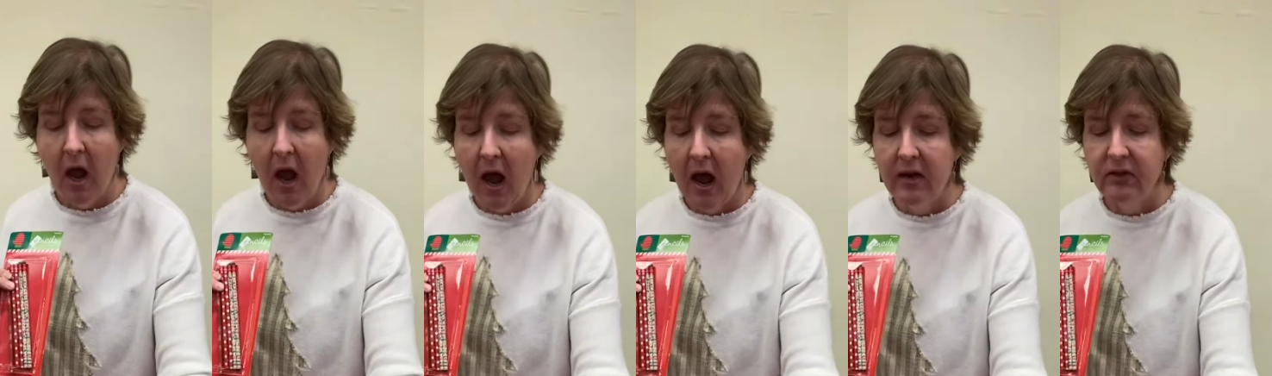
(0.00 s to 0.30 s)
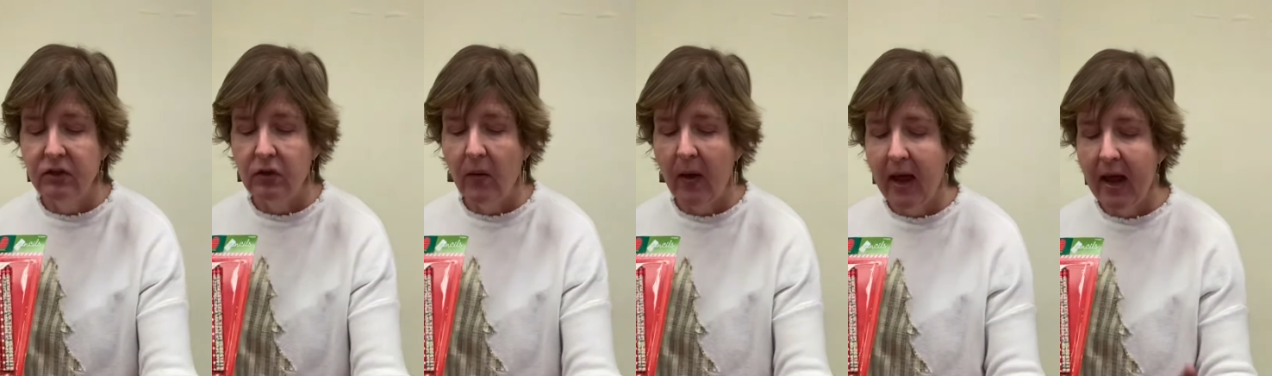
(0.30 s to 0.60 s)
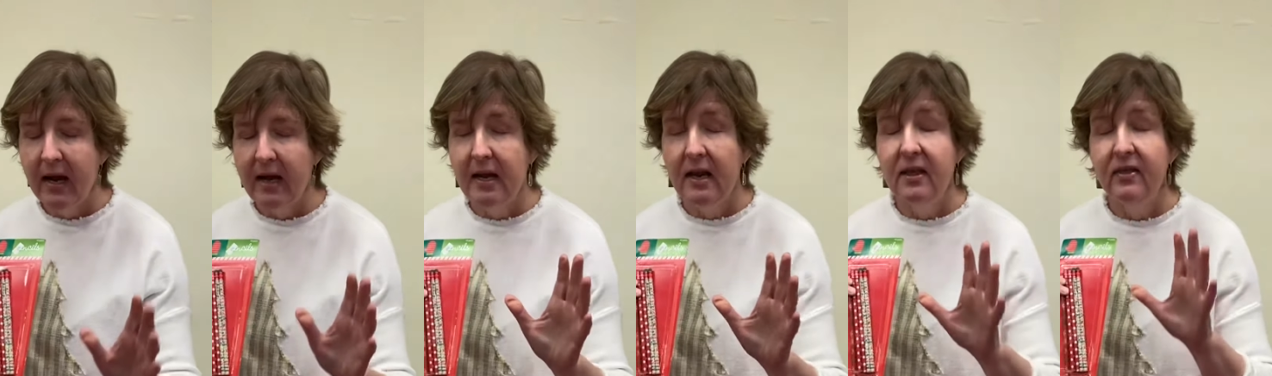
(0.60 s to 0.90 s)
And so
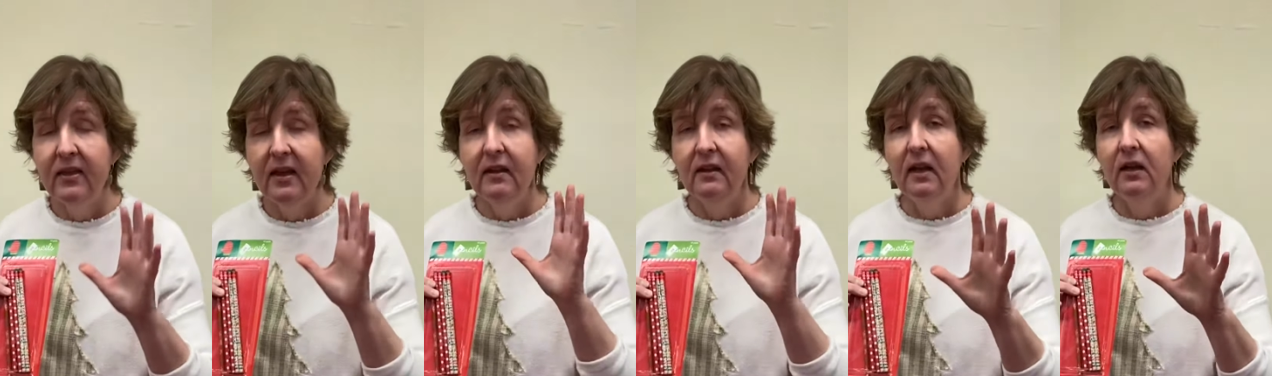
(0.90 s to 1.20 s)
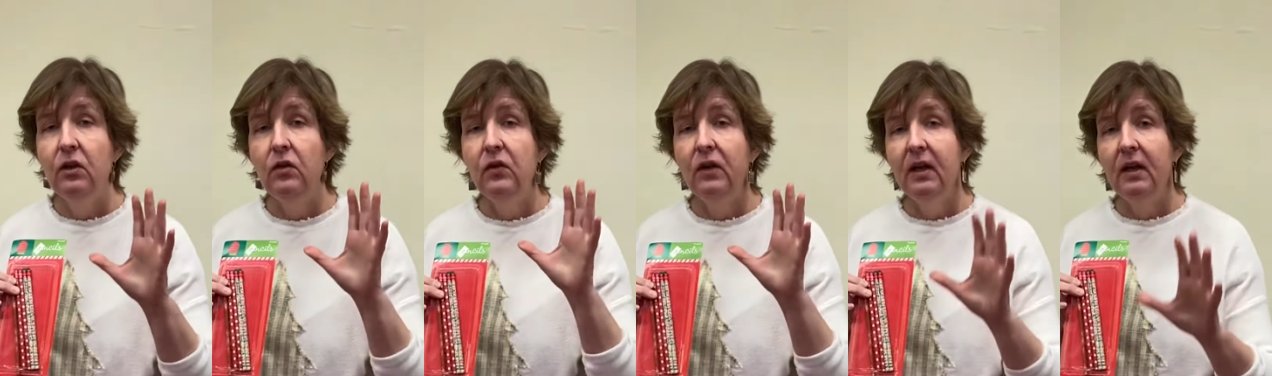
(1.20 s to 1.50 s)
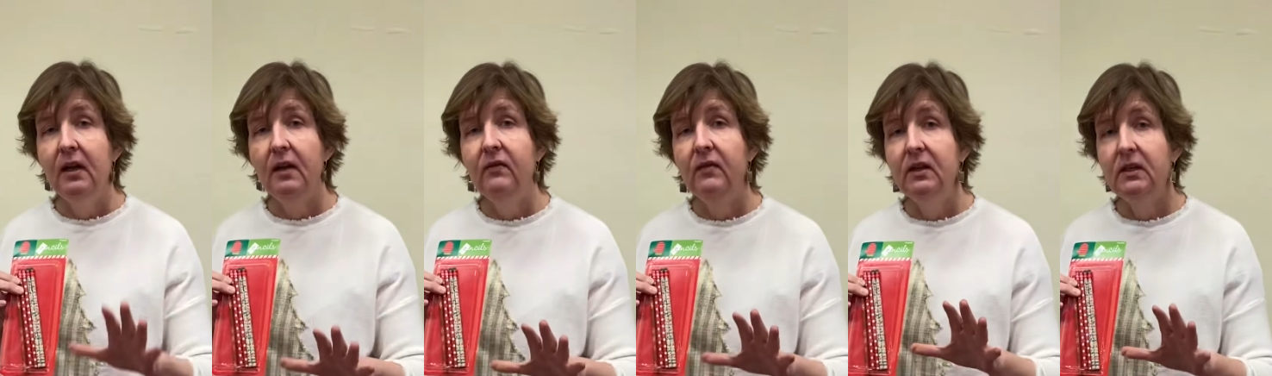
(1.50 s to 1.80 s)
anything that you can give the